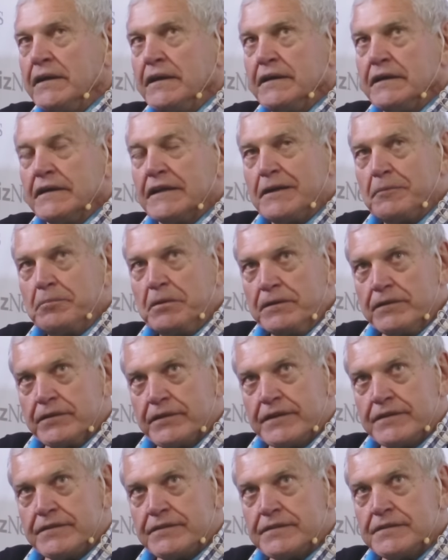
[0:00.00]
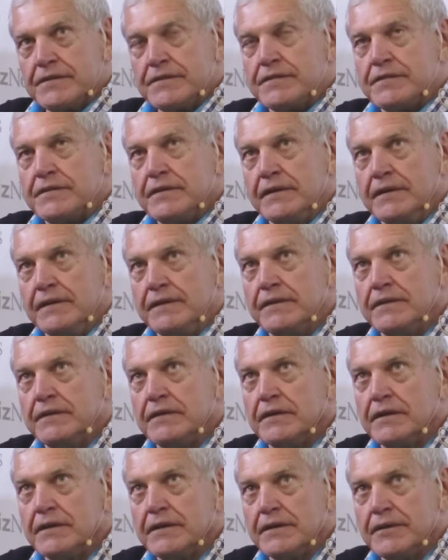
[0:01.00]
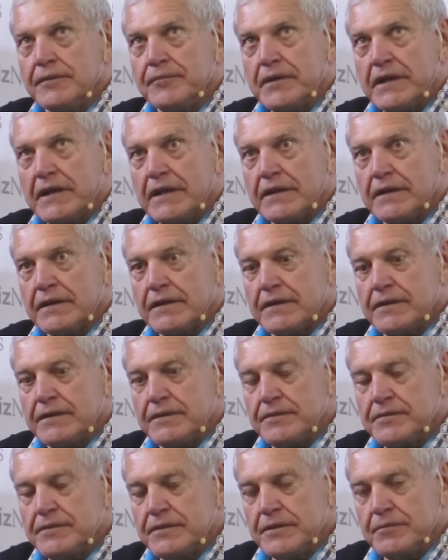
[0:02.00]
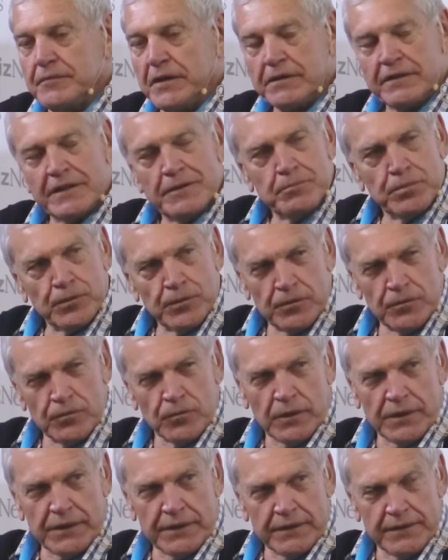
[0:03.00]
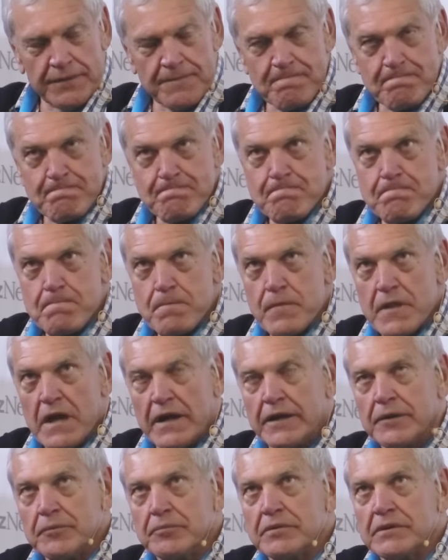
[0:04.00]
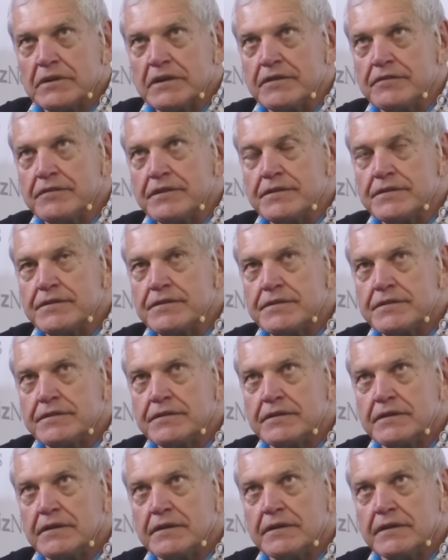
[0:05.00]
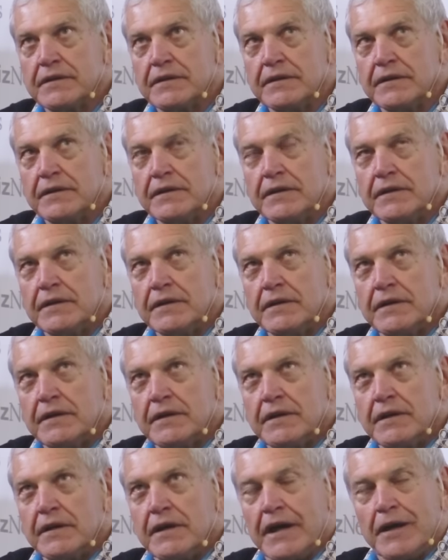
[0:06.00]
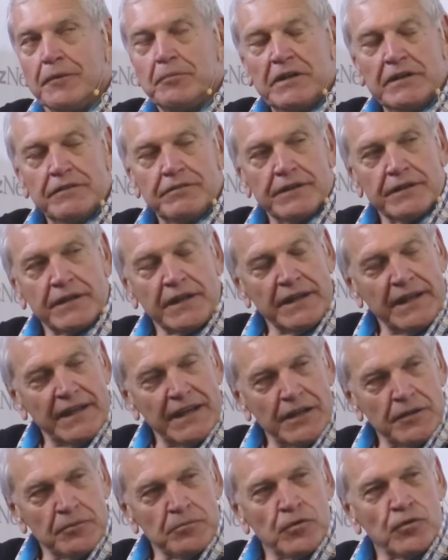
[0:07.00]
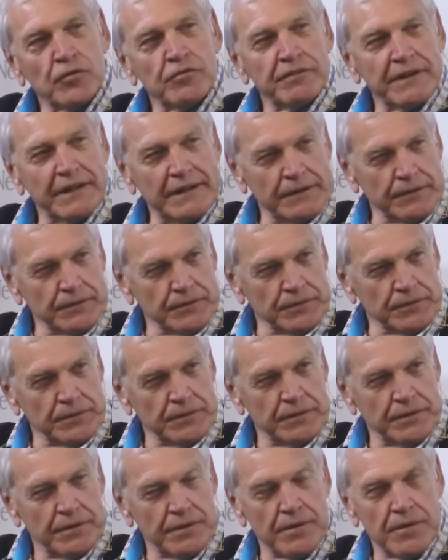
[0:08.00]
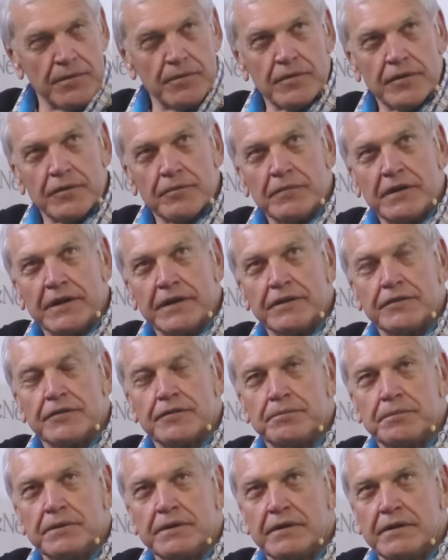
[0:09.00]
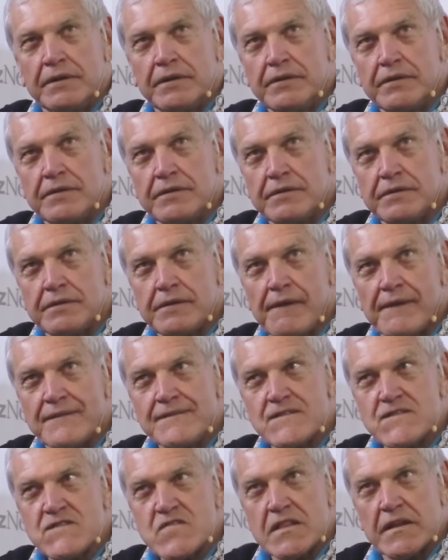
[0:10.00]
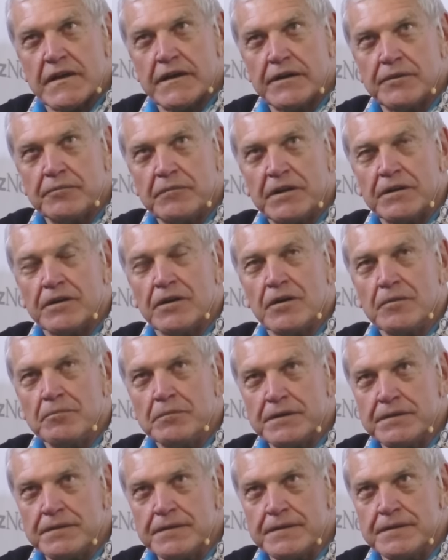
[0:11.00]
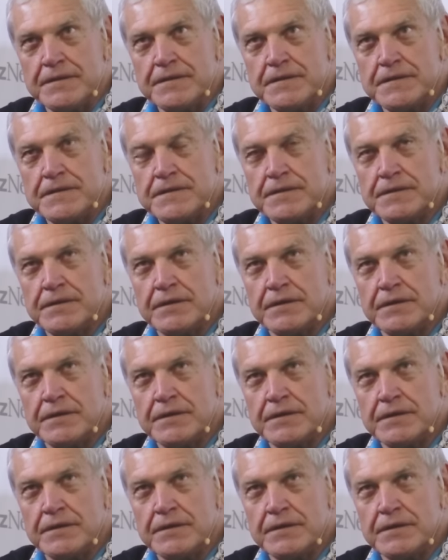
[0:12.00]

there are a couple of reasons, um, Alec. The most important one, I believe, is I believe I can add more value with my experience and my competence.